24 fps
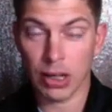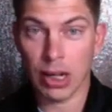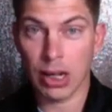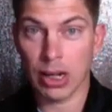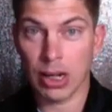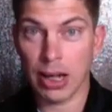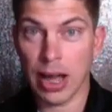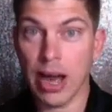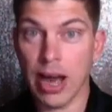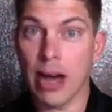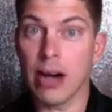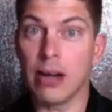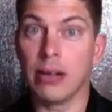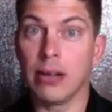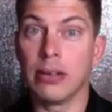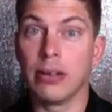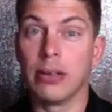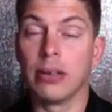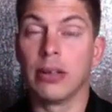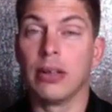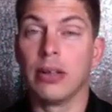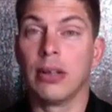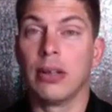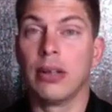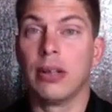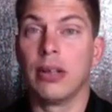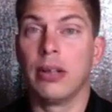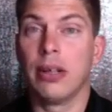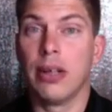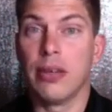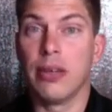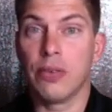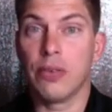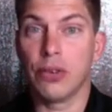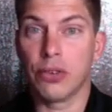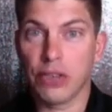Now,
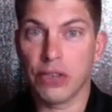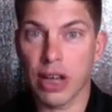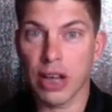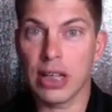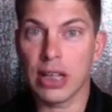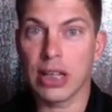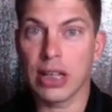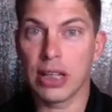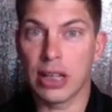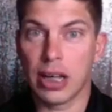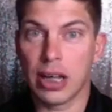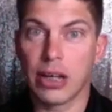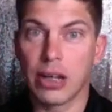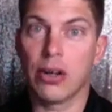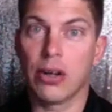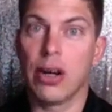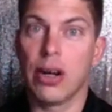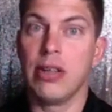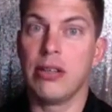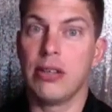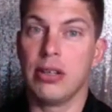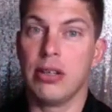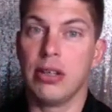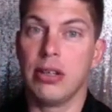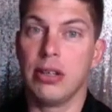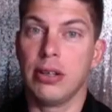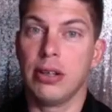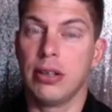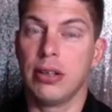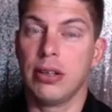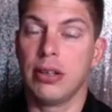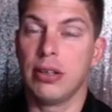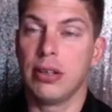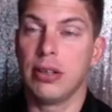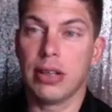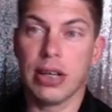if you're selling like crazy,
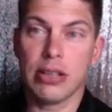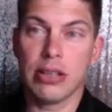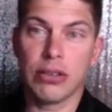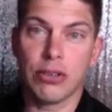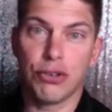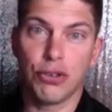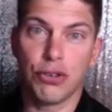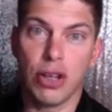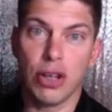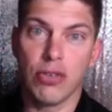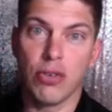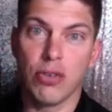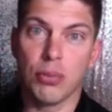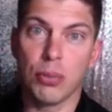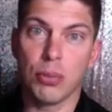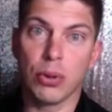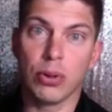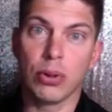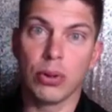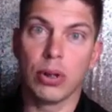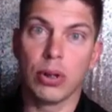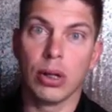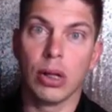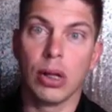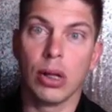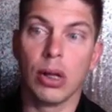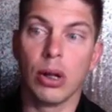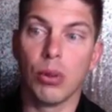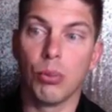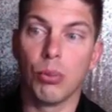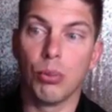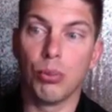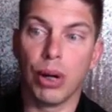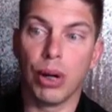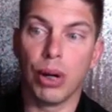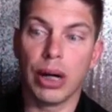that's achievable,
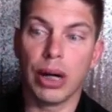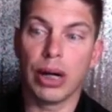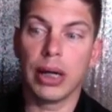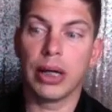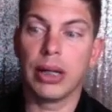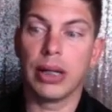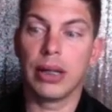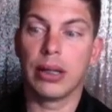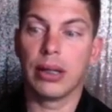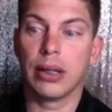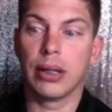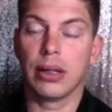but